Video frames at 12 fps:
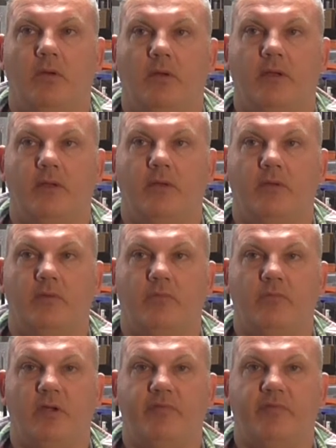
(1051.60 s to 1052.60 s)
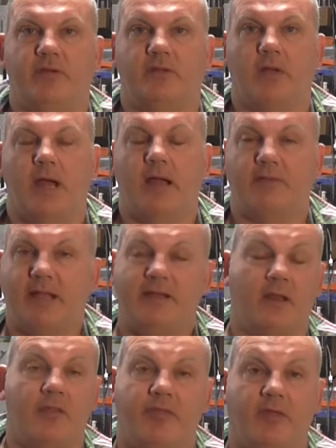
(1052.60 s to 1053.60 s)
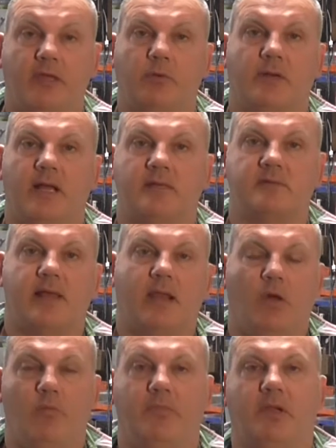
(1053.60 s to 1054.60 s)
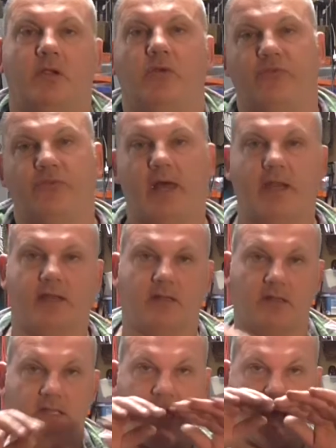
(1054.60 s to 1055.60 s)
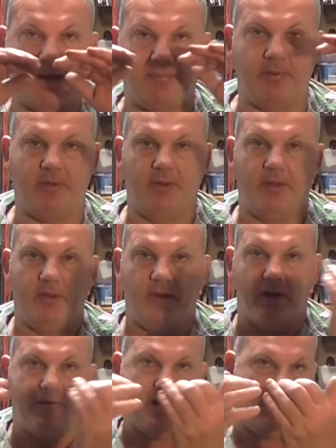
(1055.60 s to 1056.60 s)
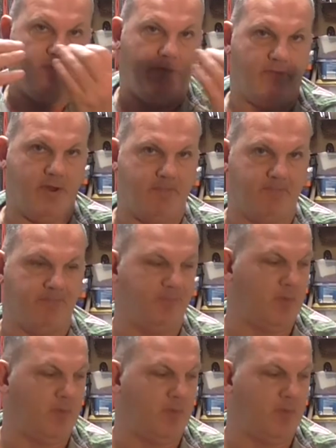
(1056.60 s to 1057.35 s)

In reference, I didn't think it would last that long, because that little gap around the rim,